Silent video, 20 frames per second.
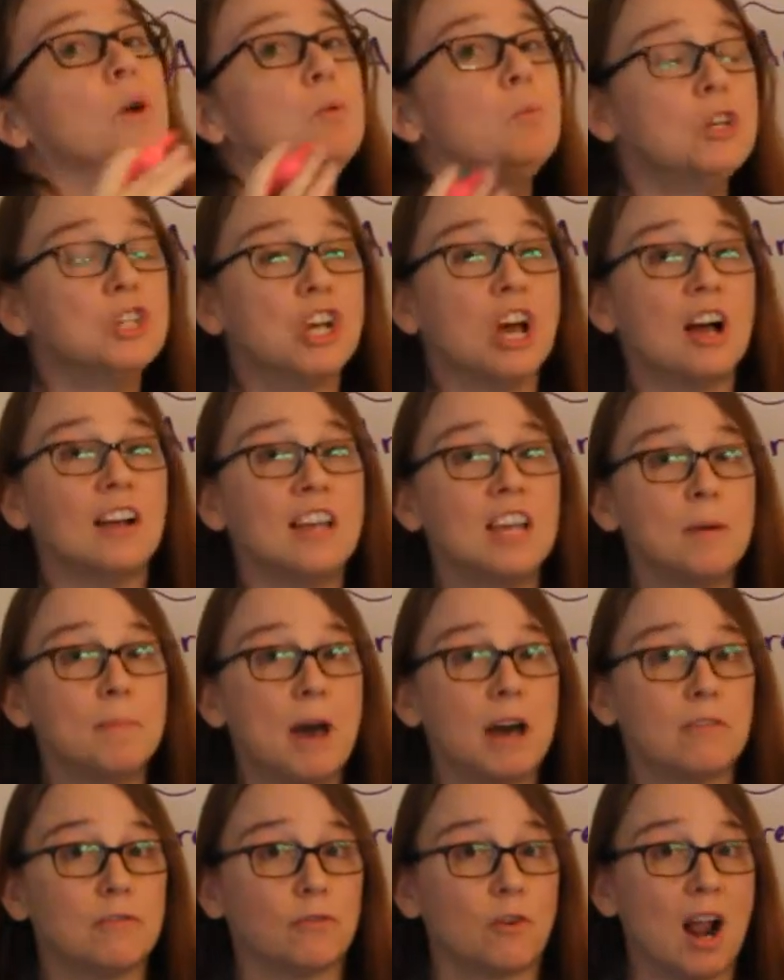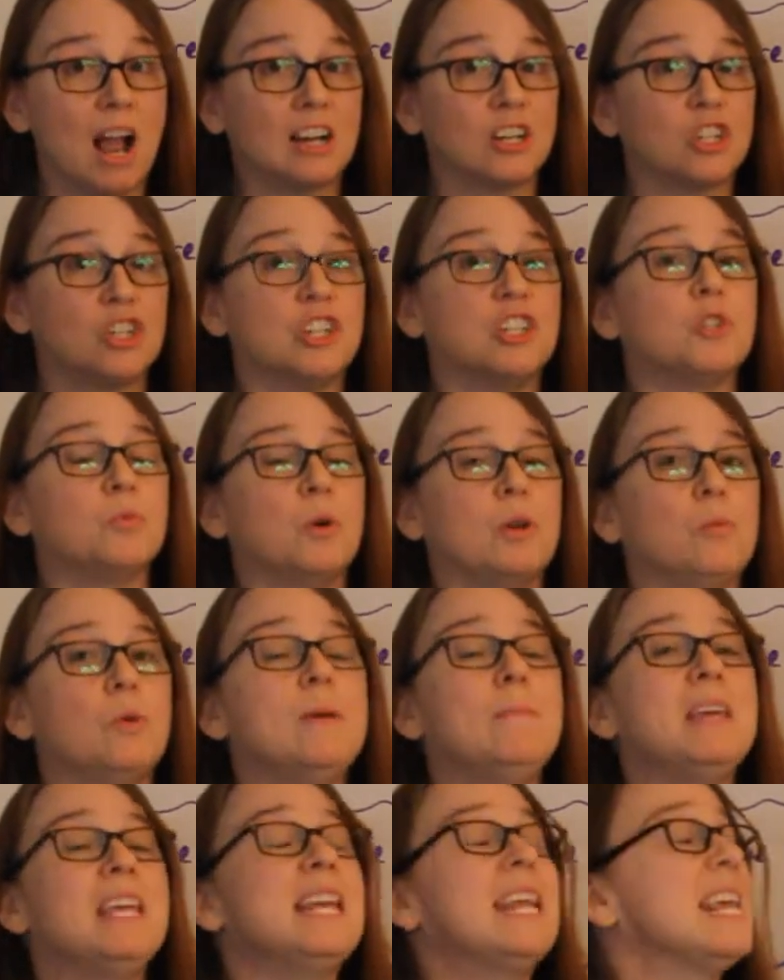when we're talking about fractions, when we
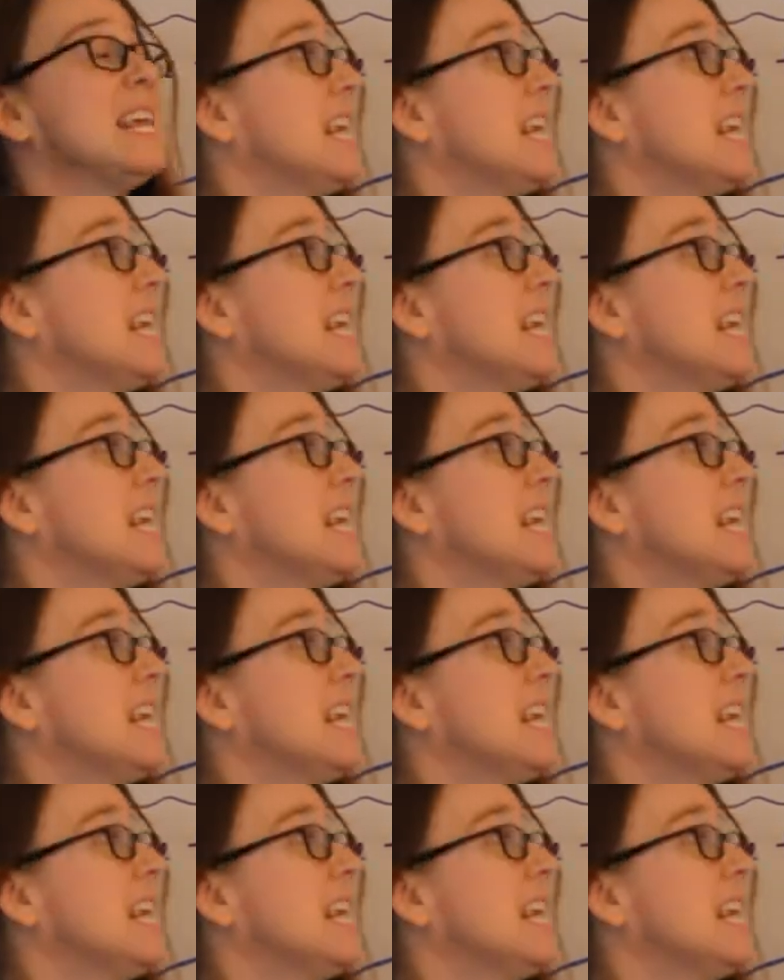mean